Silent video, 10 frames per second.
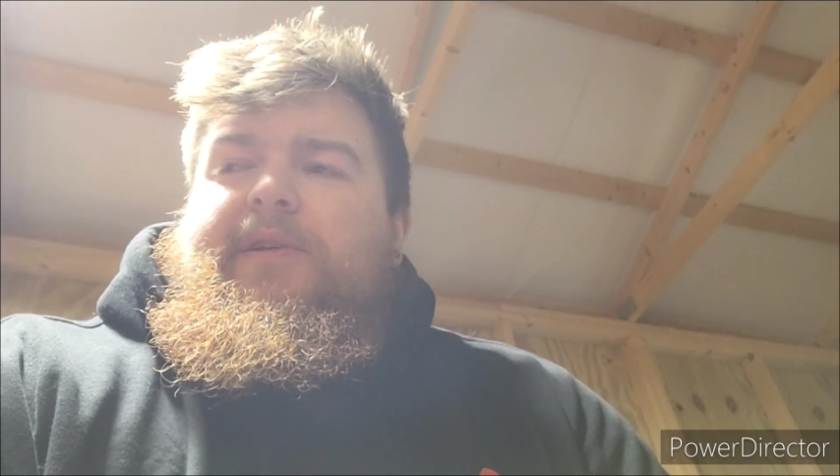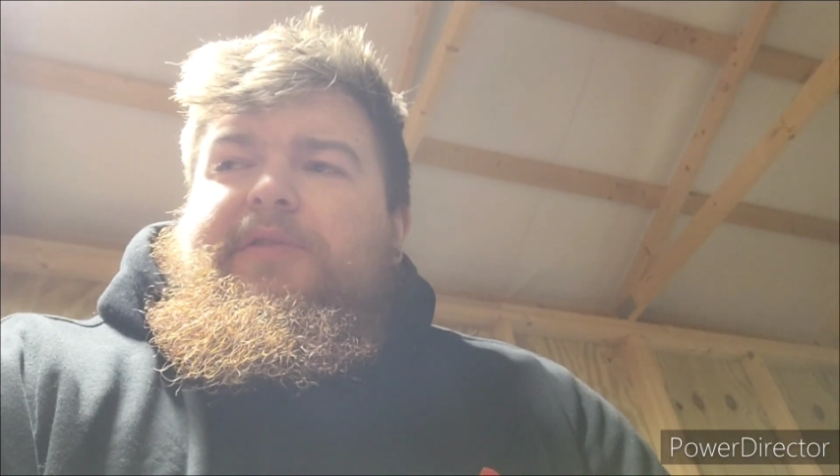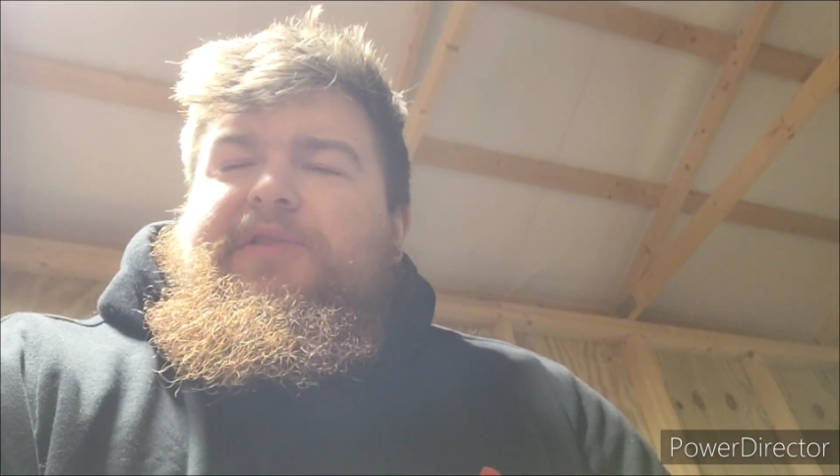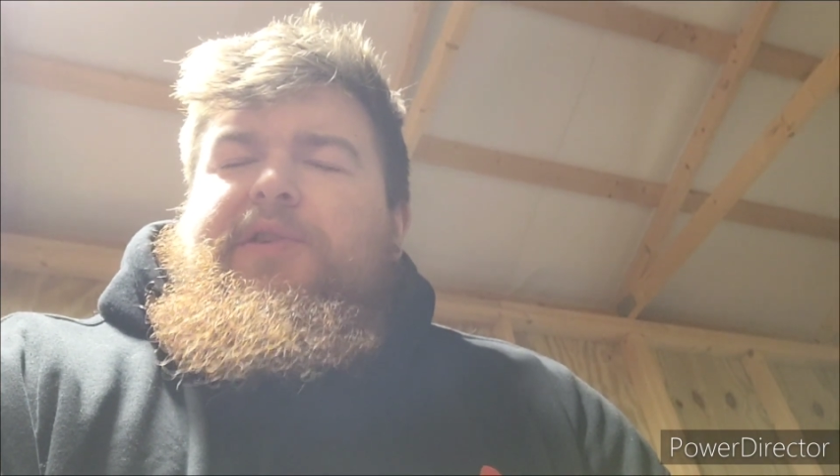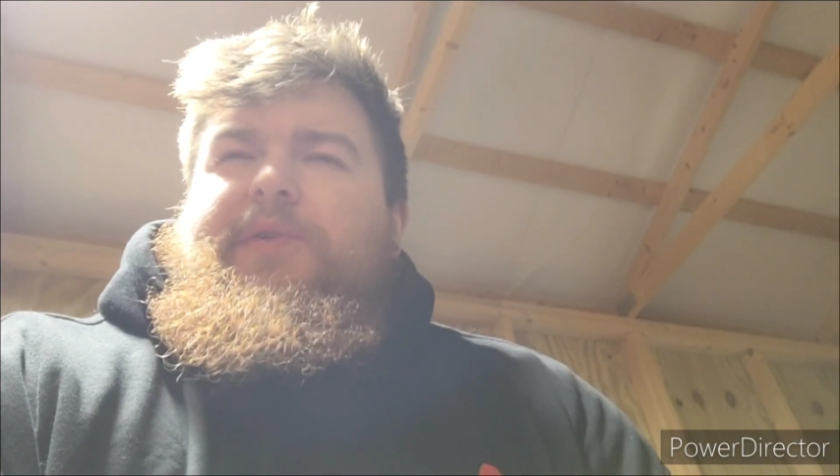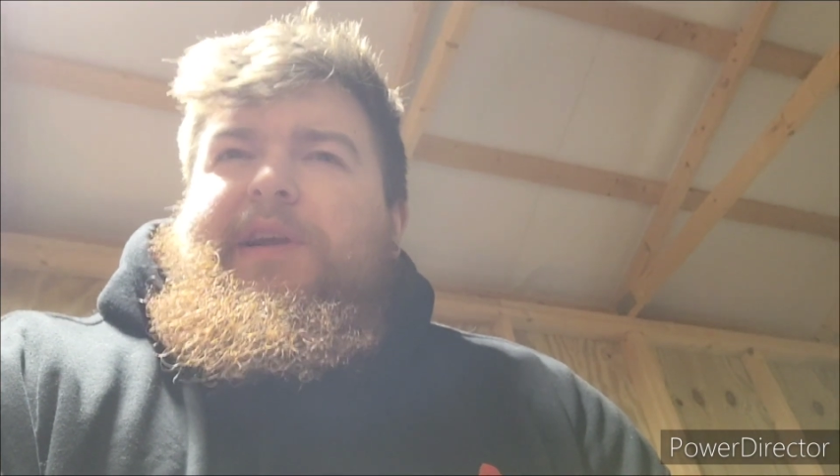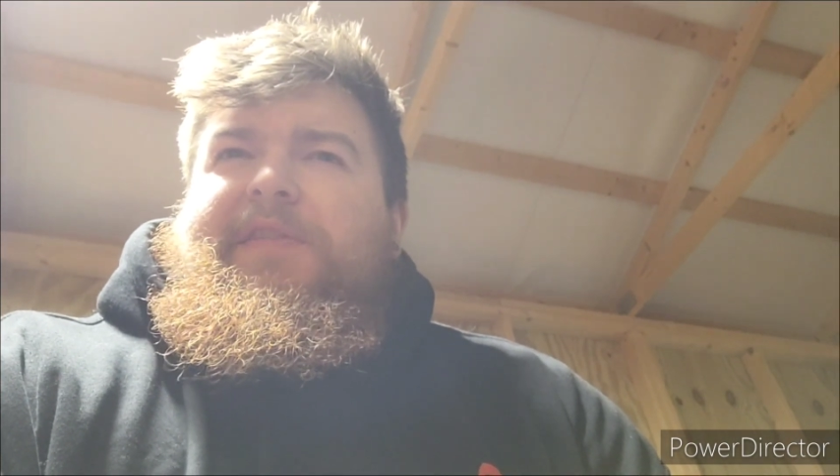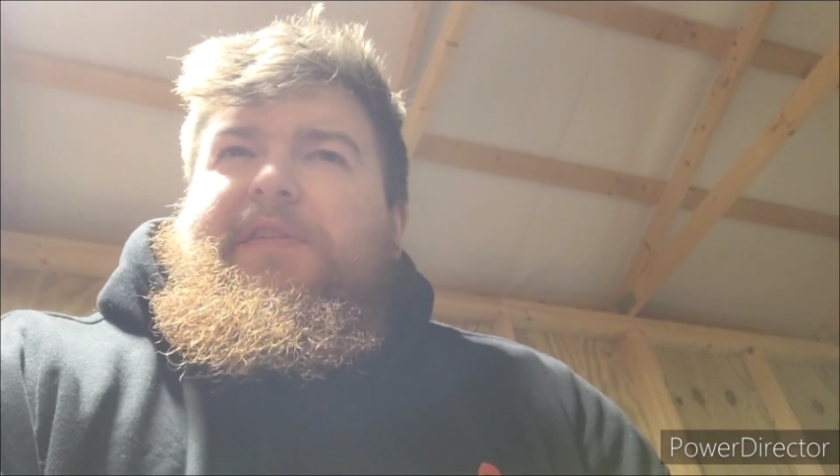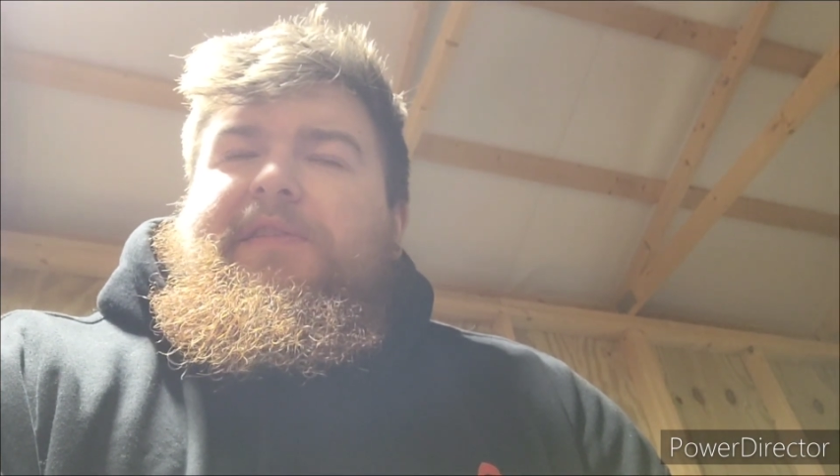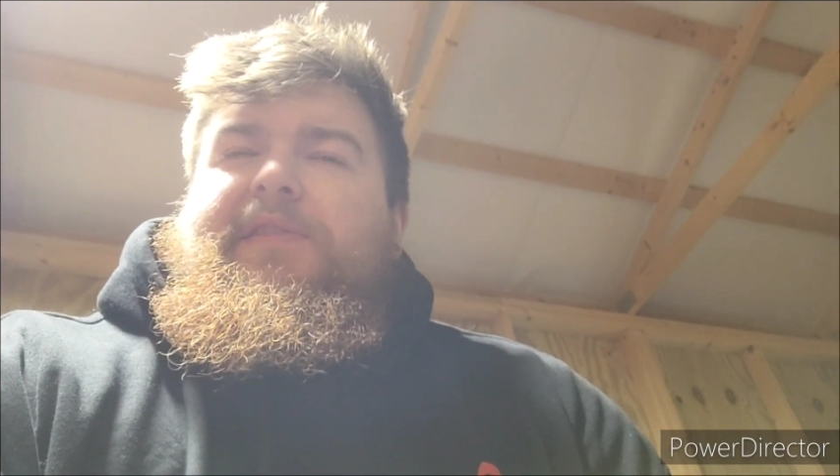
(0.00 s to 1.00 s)
was 2
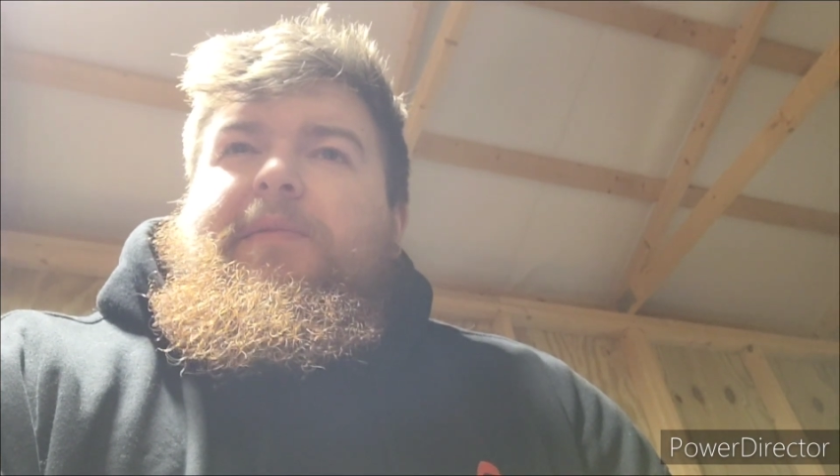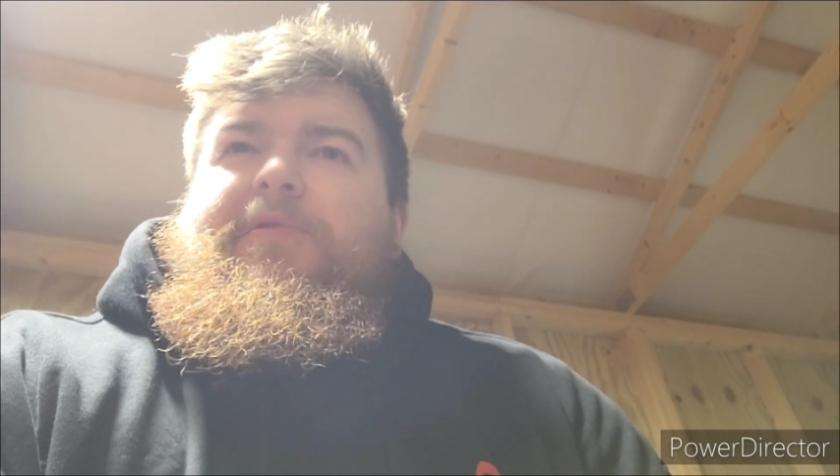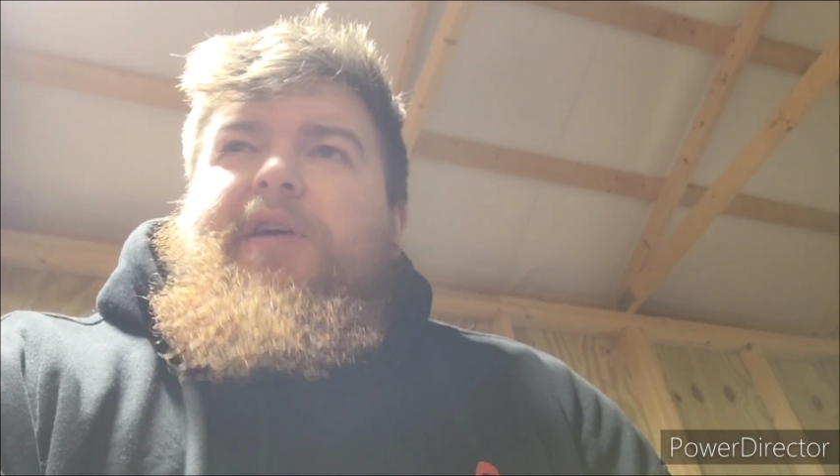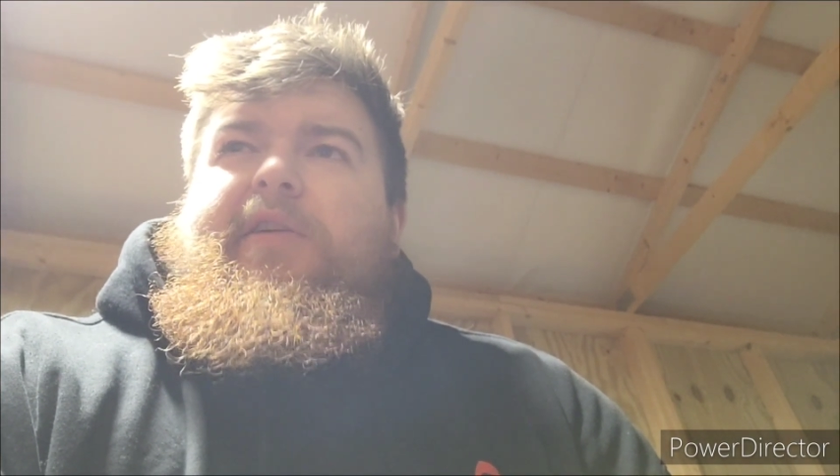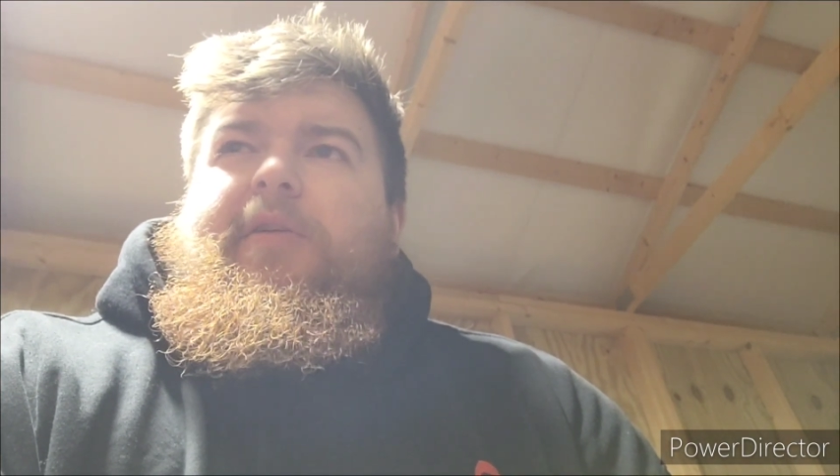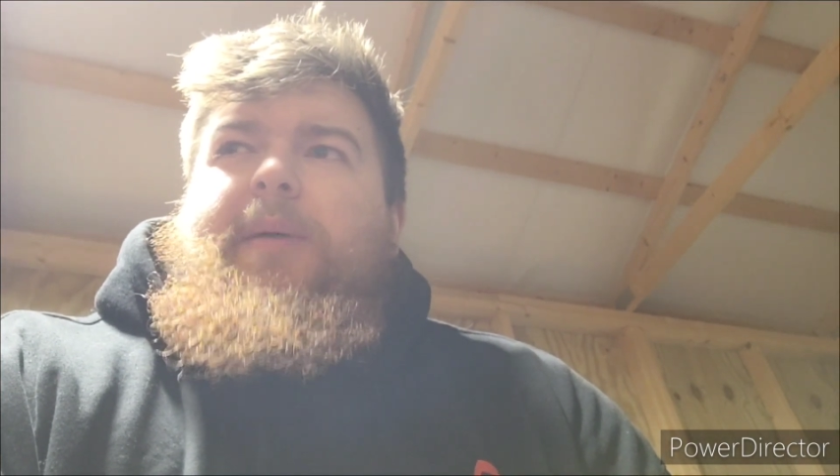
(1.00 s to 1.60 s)
reasons. I'm trying to